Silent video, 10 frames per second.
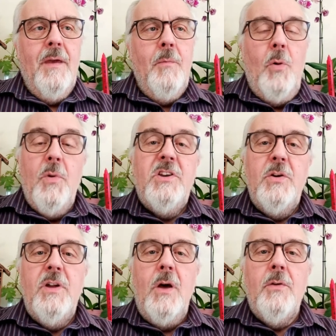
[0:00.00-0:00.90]
But we
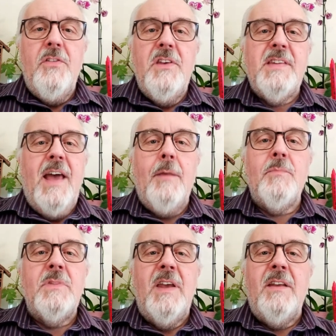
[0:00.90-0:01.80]
do know that this
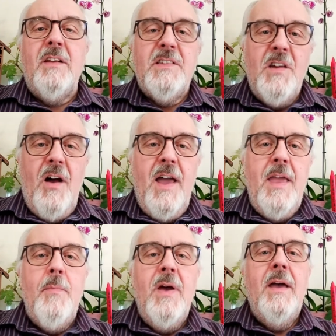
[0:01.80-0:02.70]
happened in a
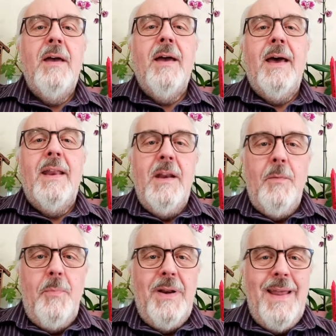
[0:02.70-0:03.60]
time and in a
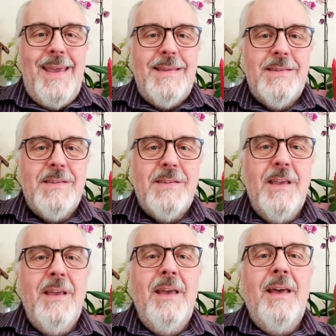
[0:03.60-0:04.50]
place
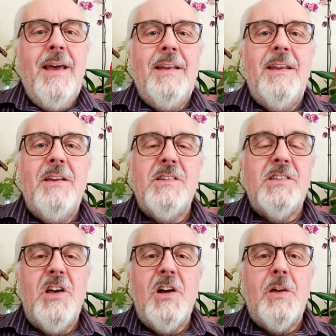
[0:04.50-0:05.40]
and in a
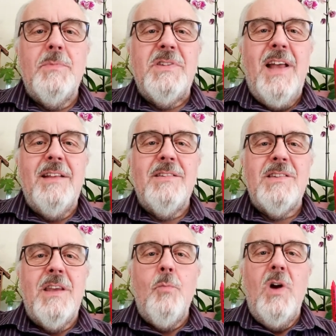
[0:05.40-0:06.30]
circumstance
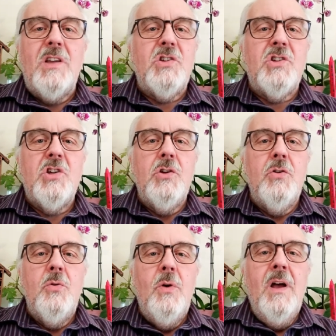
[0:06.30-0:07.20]
in which
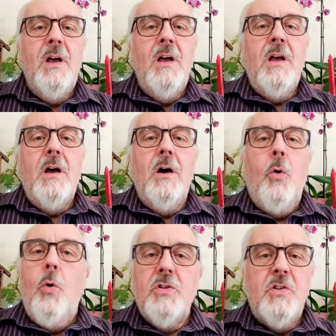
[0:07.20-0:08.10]
two
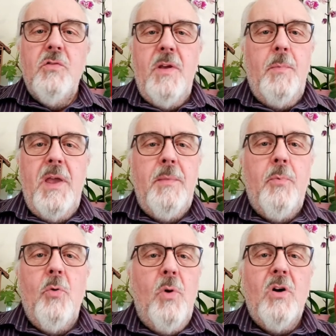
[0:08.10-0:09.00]
ordinary
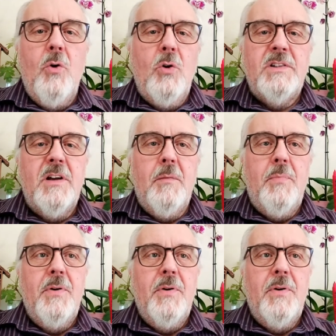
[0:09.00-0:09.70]
people were caught up.